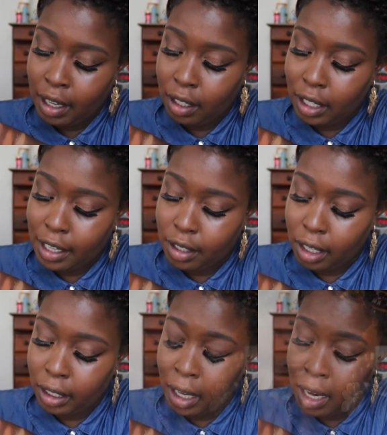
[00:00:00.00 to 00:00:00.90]
a lot
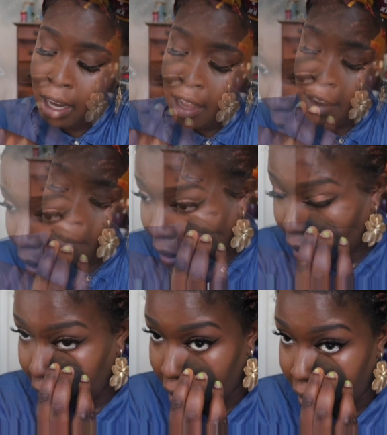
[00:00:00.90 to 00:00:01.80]
darker. My
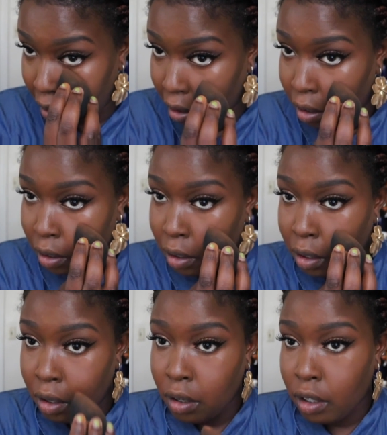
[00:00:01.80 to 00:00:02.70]

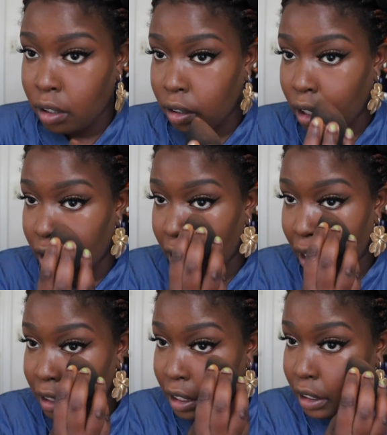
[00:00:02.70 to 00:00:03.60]
eye. And you
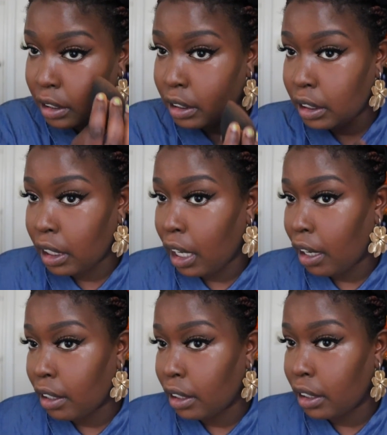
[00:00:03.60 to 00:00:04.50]
guys can see
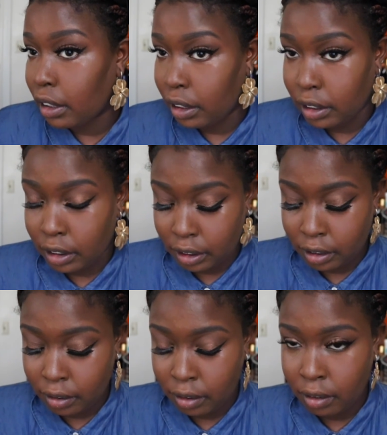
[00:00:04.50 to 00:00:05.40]
how it looks
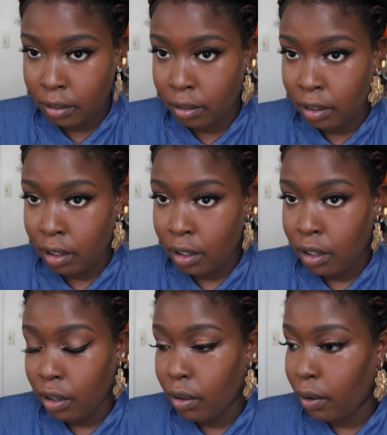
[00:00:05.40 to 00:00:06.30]

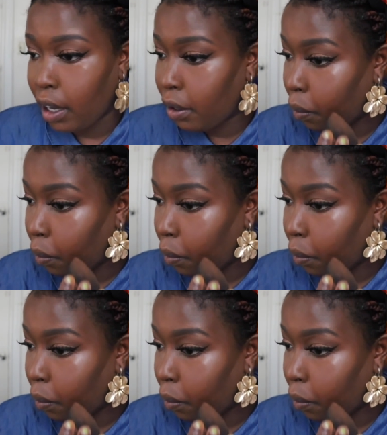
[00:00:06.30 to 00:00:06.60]
right